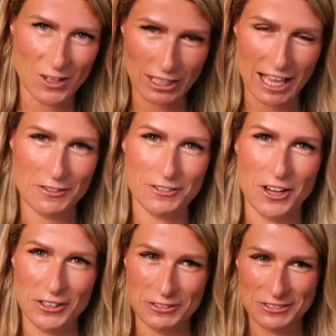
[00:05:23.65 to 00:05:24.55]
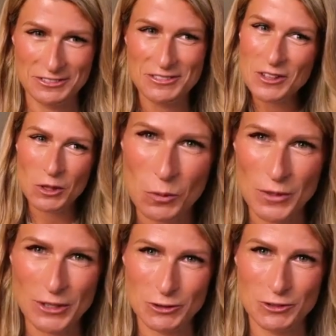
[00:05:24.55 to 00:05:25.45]
in your life kind of, the
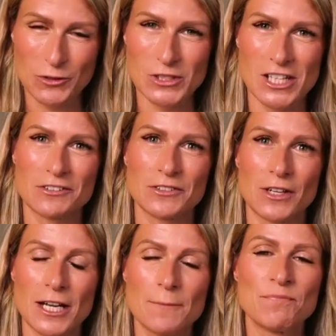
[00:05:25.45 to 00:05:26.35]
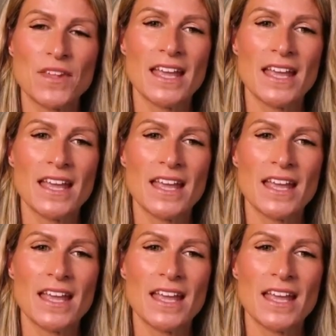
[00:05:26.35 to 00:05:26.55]
wheels fall off, right?